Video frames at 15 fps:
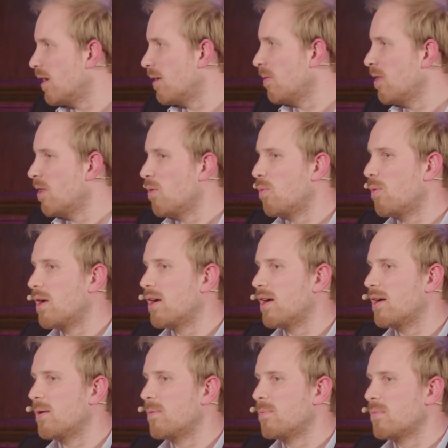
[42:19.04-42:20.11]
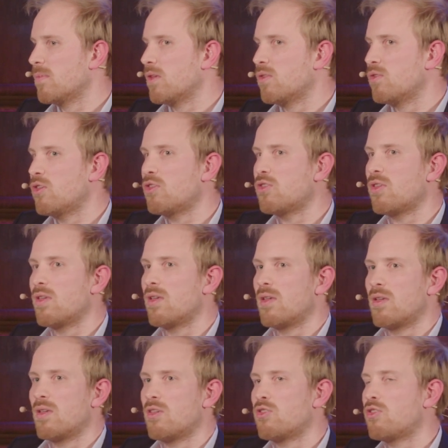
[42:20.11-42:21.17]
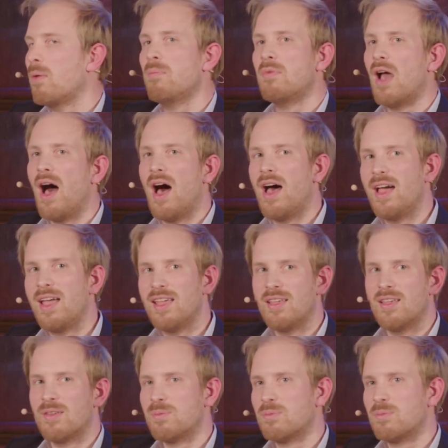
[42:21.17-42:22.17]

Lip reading: Right? Where just some guy